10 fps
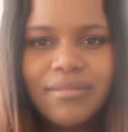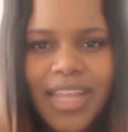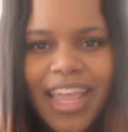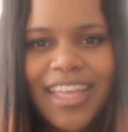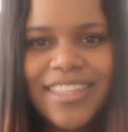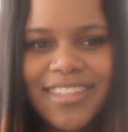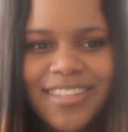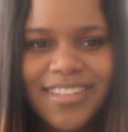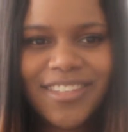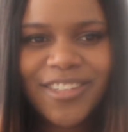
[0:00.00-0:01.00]
and
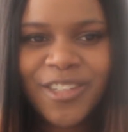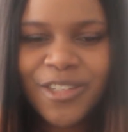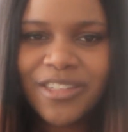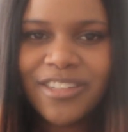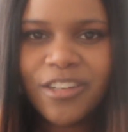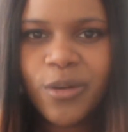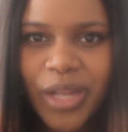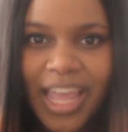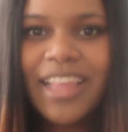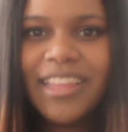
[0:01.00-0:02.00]
you're
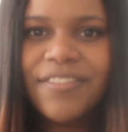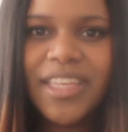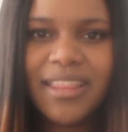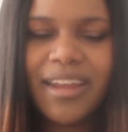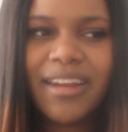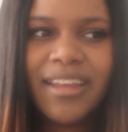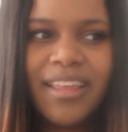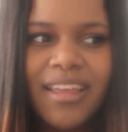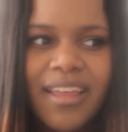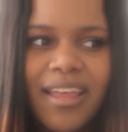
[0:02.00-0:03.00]
okay living there,
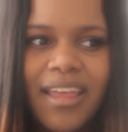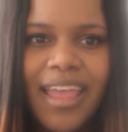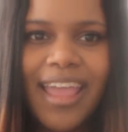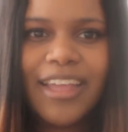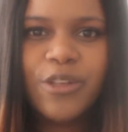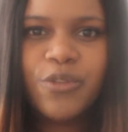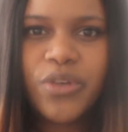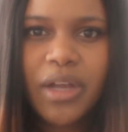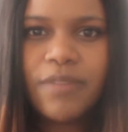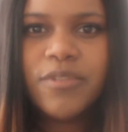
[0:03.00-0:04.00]
and you
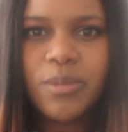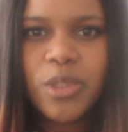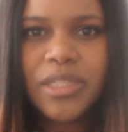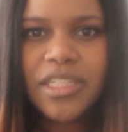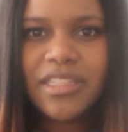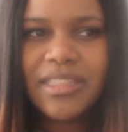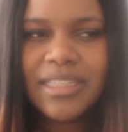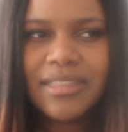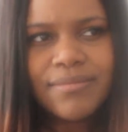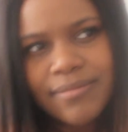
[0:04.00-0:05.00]
feel comfortable.
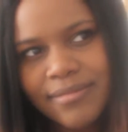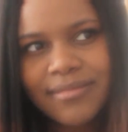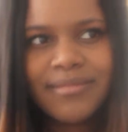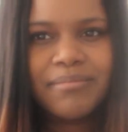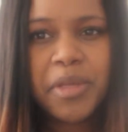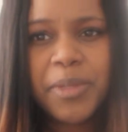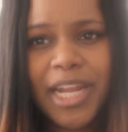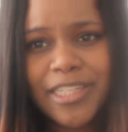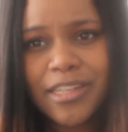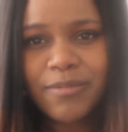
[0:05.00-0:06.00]
Maybe
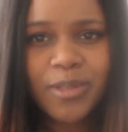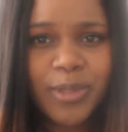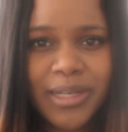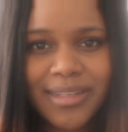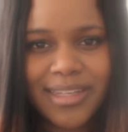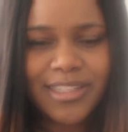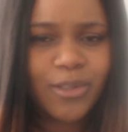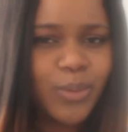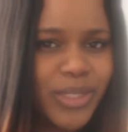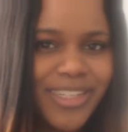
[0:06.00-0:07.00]
not as comfortable as
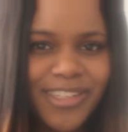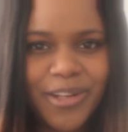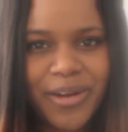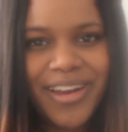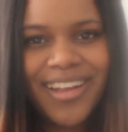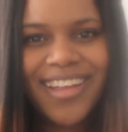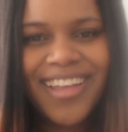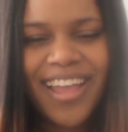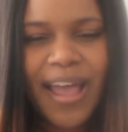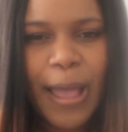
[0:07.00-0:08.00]
you would in your
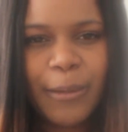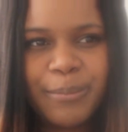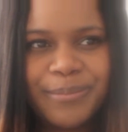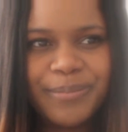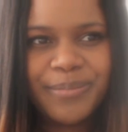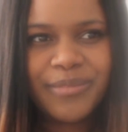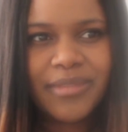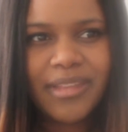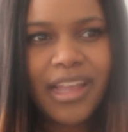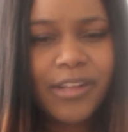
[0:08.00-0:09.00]

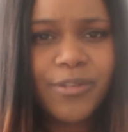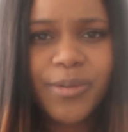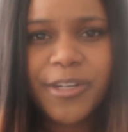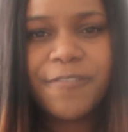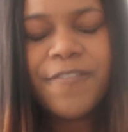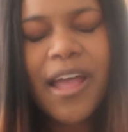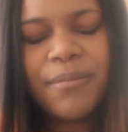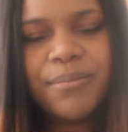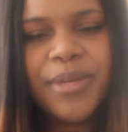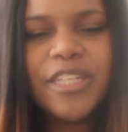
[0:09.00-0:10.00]
the country where you're
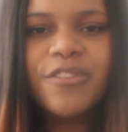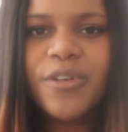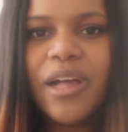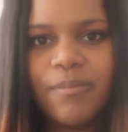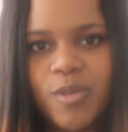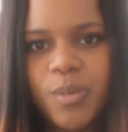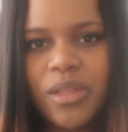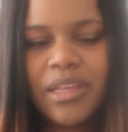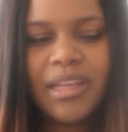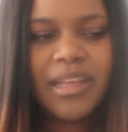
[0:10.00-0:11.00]
from, but you feel
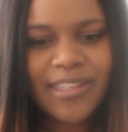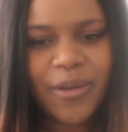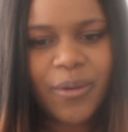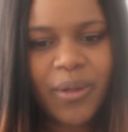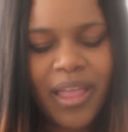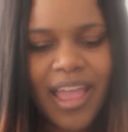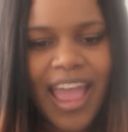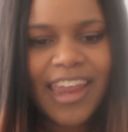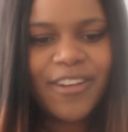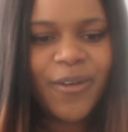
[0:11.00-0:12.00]
comfortable. So
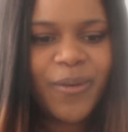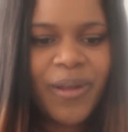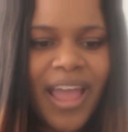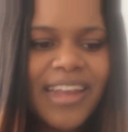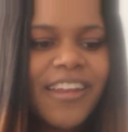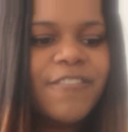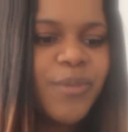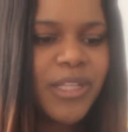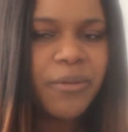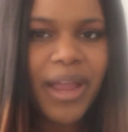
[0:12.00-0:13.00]
I know I never
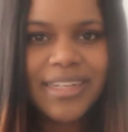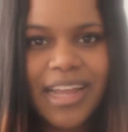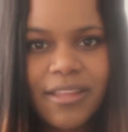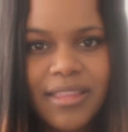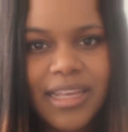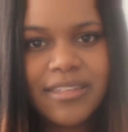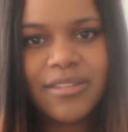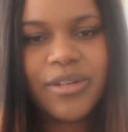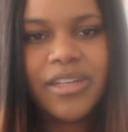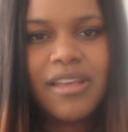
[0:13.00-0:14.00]
really write down
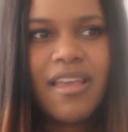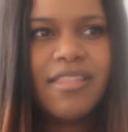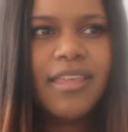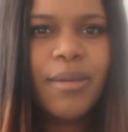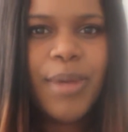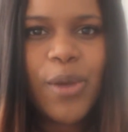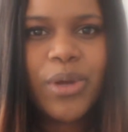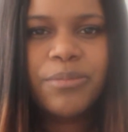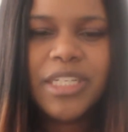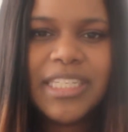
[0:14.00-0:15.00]
things or think about
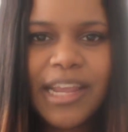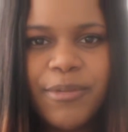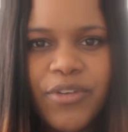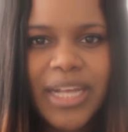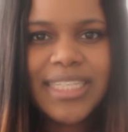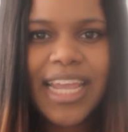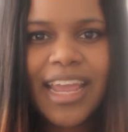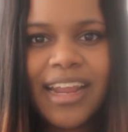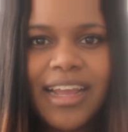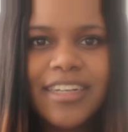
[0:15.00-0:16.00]
what I'm going to say before I
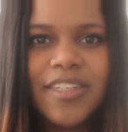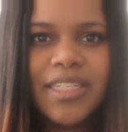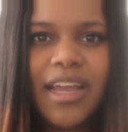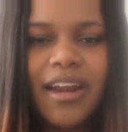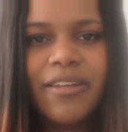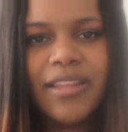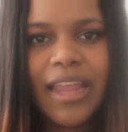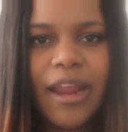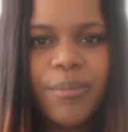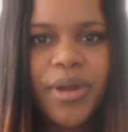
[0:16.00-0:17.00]
say it. I kind of just cut on the
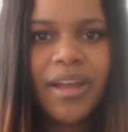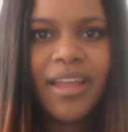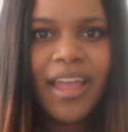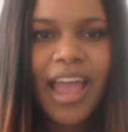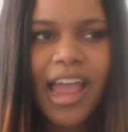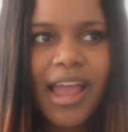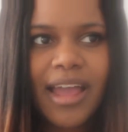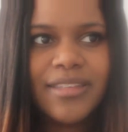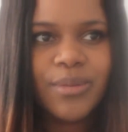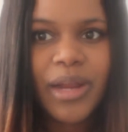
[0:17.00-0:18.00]
camera.
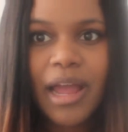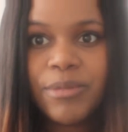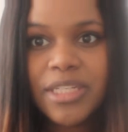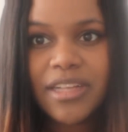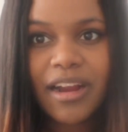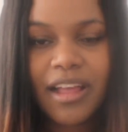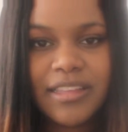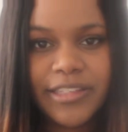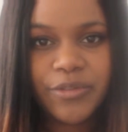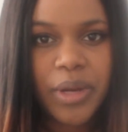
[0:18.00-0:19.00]
I swear I'm going to start
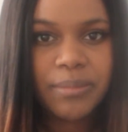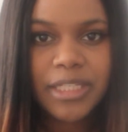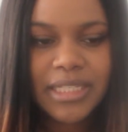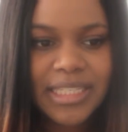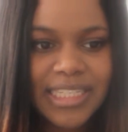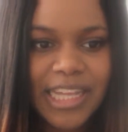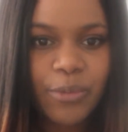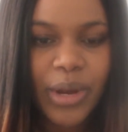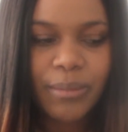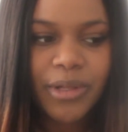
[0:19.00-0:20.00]
calling these ramblings because I
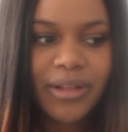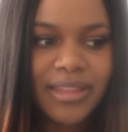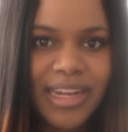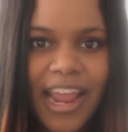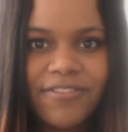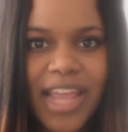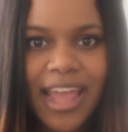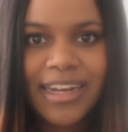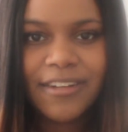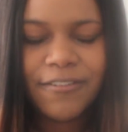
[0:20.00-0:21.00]
ramble and then I have to edit